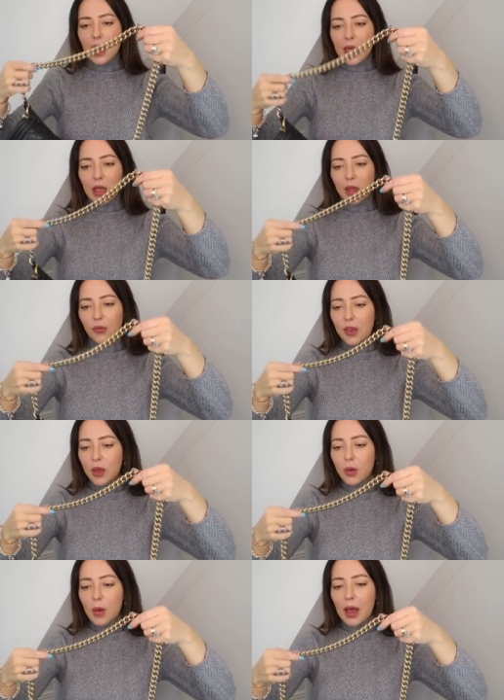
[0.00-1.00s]
If
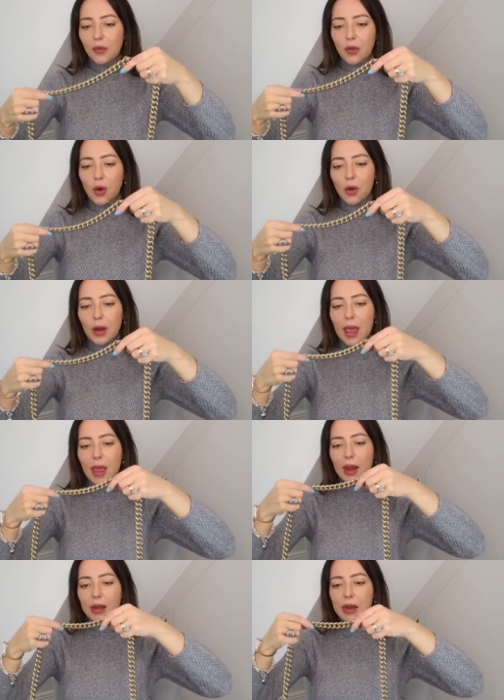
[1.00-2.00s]
you have got
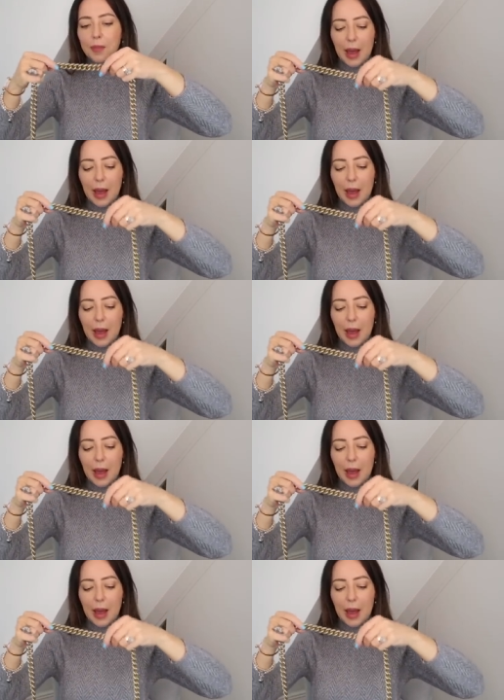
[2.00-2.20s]
any